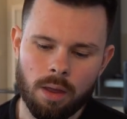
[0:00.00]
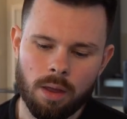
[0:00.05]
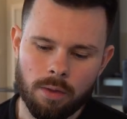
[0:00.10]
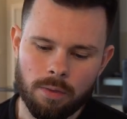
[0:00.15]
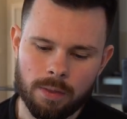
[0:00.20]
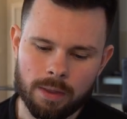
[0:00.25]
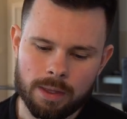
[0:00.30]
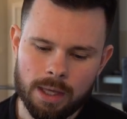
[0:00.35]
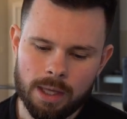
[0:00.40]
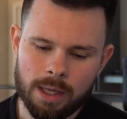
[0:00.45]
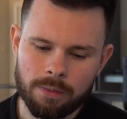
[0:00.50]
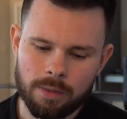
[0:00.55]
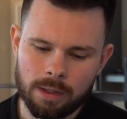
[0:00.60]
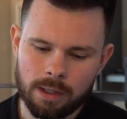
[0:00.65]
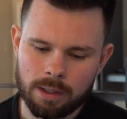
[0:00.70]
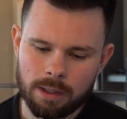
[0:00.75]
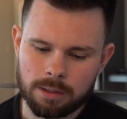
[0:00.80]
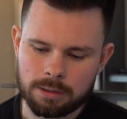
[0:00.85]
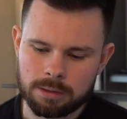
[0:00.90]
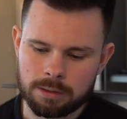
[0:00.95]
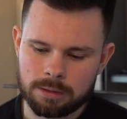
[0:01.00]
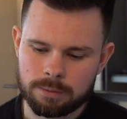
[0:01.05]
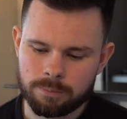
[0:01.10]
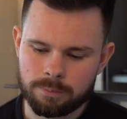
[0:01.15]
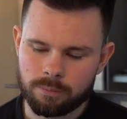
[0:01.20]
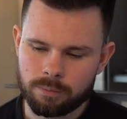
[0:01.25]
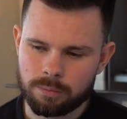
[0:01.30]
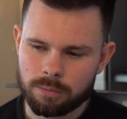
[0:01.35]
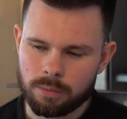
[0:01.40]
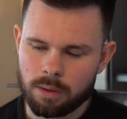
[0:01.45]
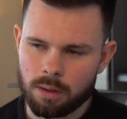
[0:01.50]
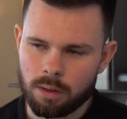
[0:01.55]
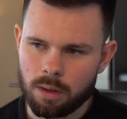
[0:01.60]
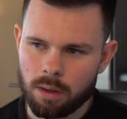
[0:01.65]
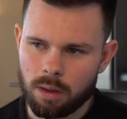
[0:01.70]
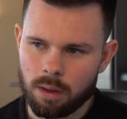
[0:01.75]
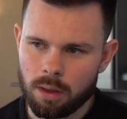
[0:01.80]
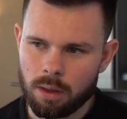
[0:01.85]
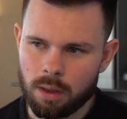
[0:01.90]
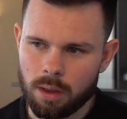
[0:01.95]
The key thing is,
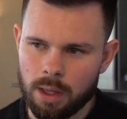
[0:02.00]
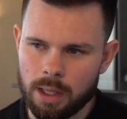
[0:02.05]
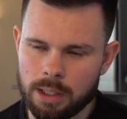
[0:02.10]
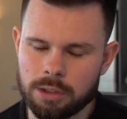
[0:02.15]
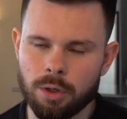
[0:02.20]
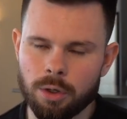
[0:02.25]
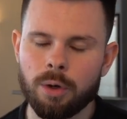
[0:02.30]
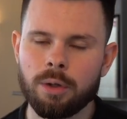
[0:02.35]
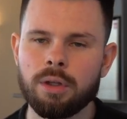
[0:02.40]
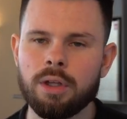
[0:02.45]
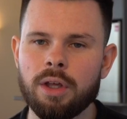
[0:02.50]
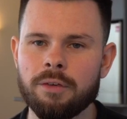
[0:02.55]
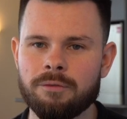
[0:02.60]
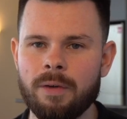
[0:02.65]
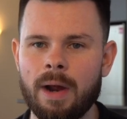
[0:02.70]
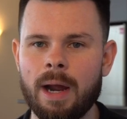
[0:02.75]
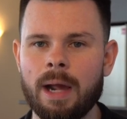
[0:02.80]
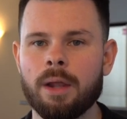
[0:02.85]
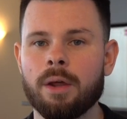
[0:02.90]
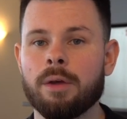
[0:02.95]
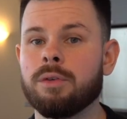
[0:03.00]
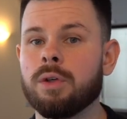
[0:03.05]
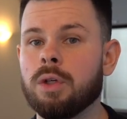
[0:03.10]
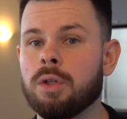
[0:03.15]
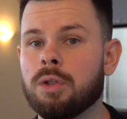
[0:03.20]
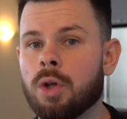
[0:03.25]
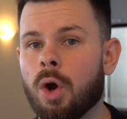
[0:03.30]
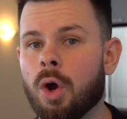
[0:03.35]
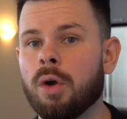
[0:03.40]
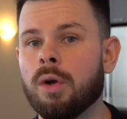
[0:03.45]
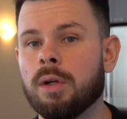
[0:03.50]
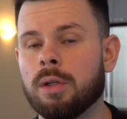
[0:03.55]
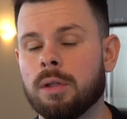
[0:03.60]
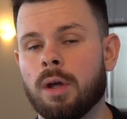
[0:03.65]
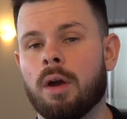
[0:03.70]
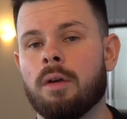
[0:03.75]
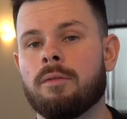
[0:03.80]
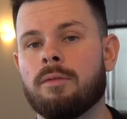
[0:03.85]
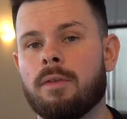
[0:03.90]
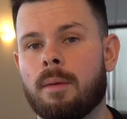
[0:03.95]
it's only a failure if you don't
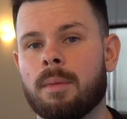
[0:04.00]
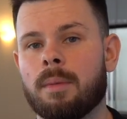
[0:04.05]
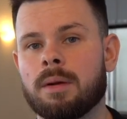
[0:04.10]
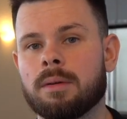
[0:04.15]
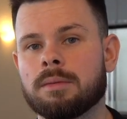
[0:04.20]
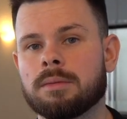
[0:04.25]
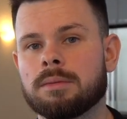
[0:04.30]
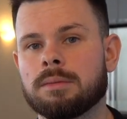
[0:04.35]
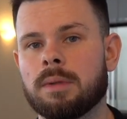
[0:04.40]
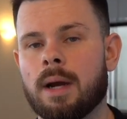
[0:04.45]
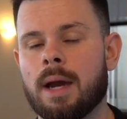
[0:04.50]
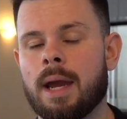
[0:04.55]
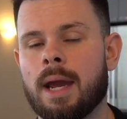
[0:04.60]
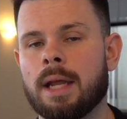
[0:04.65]
learn from it, right?